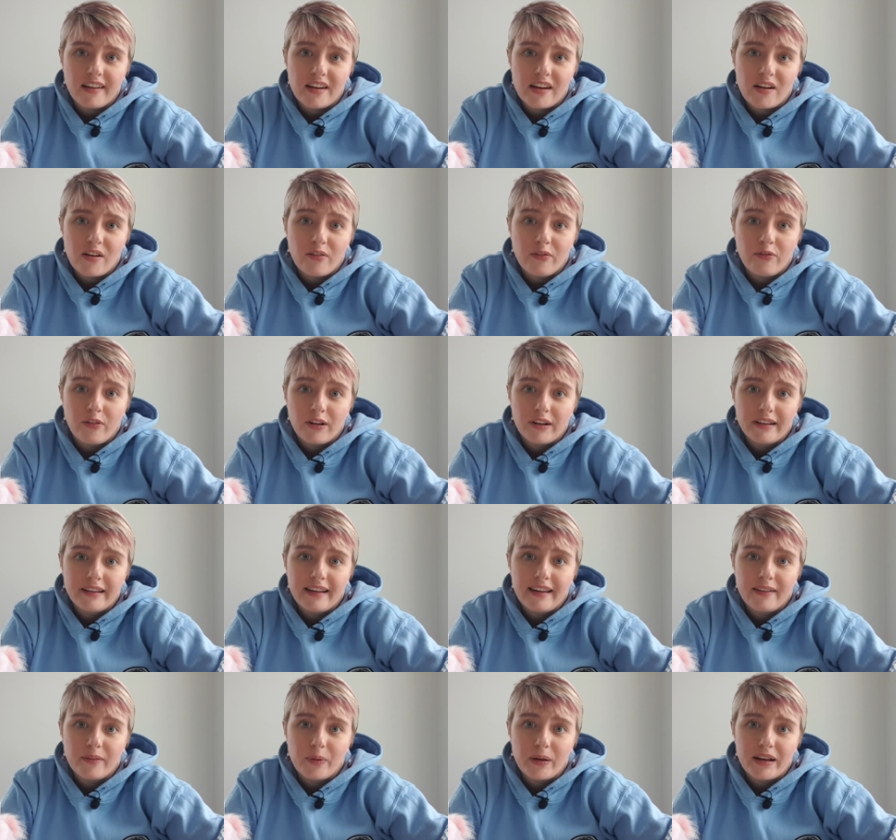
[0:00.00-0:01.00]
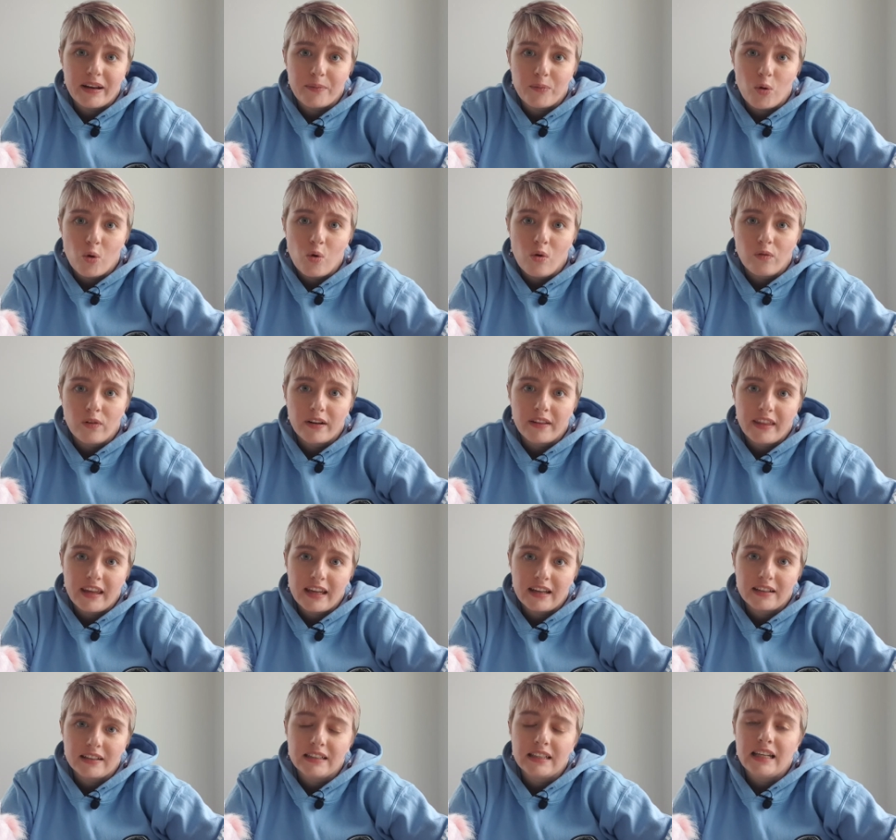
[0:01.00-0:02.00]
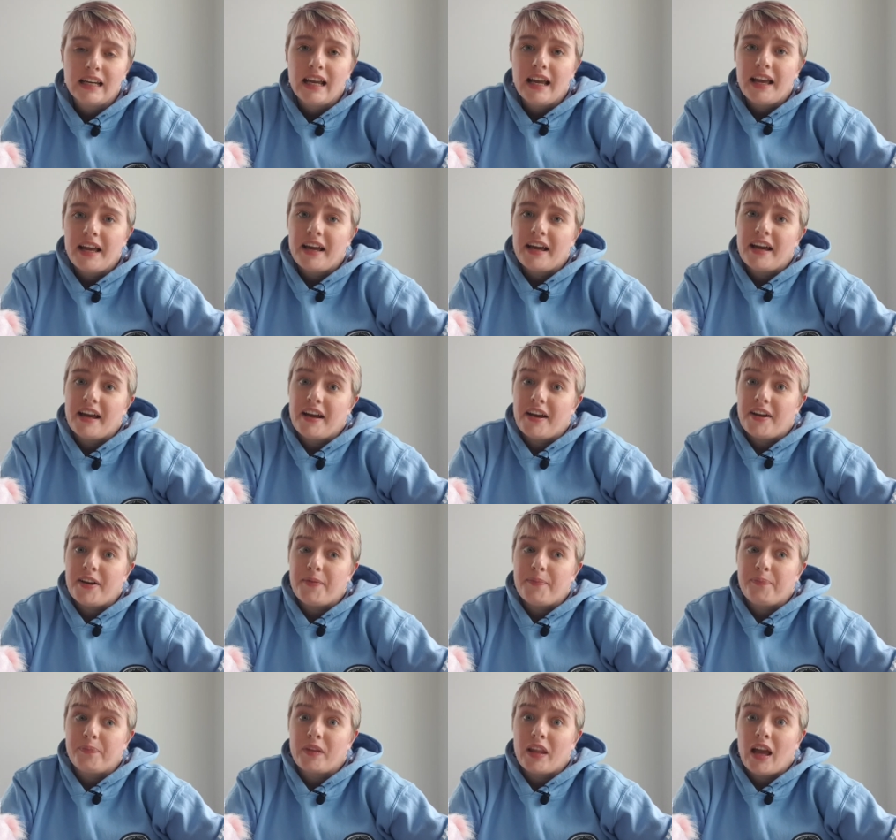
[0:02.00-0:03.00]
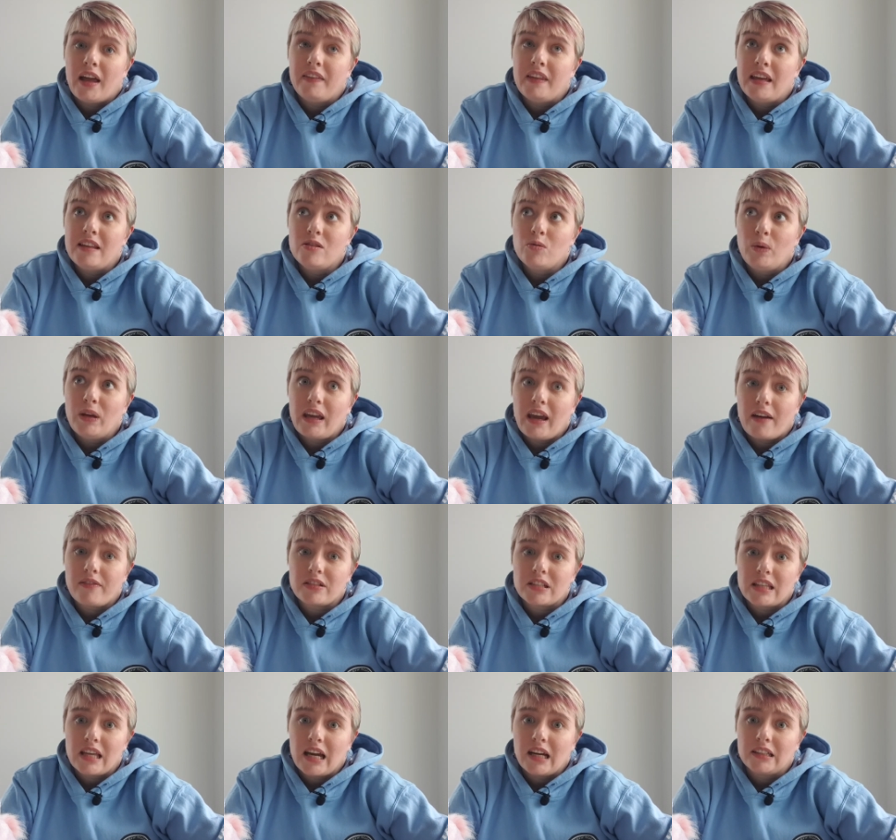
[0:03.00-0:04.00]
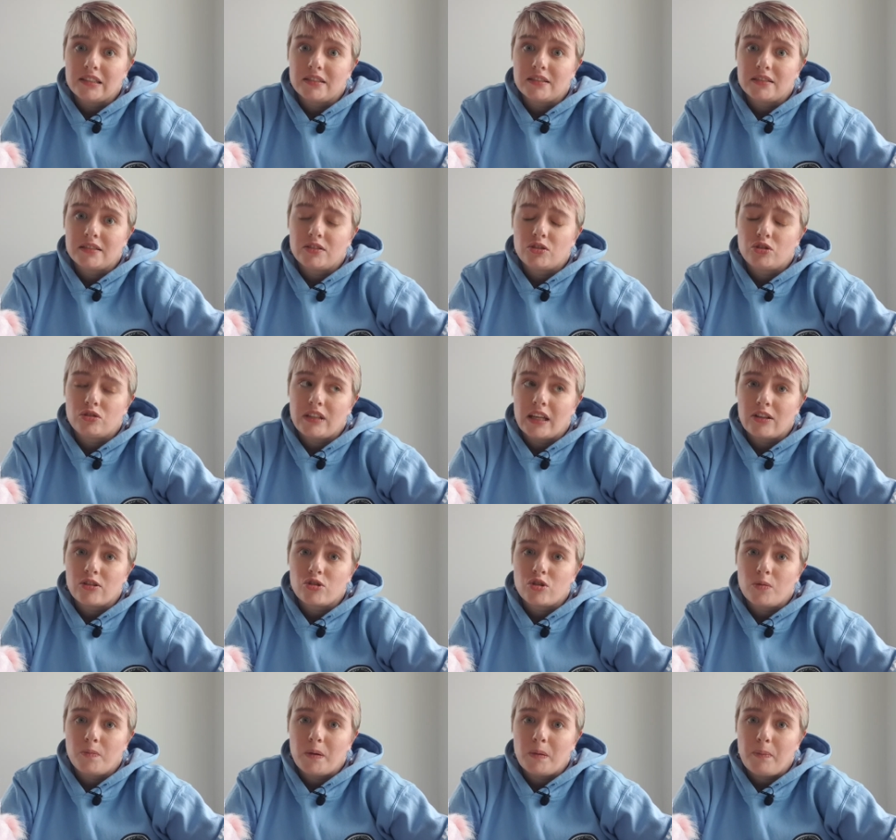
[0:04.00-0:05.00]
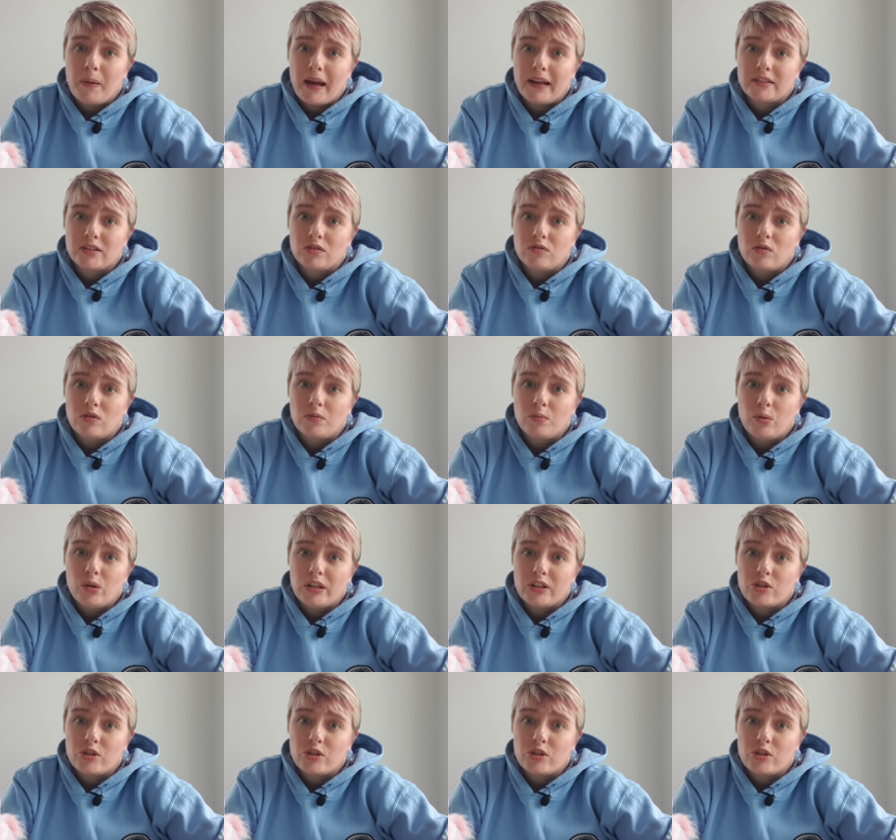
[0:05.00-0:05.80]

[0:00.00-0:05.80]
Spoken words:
of fun when I'm over there. And then the week after that, things should be back to normal. I